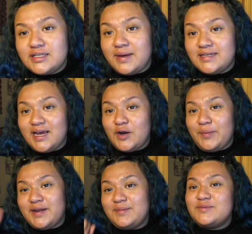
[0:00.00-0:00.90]
my channel. My
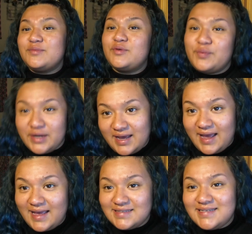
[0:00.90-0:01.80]
name is Maria,
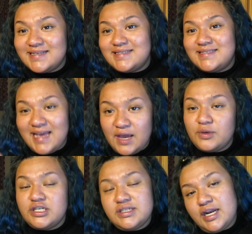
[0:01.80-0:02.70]
and today we're
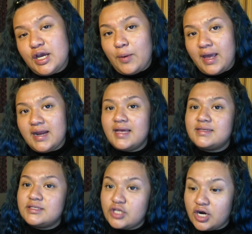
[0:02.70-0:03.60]
just gonna go ahead and get
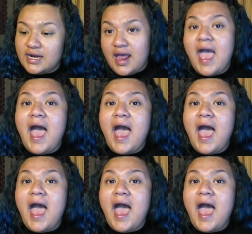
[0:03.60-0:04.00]
started.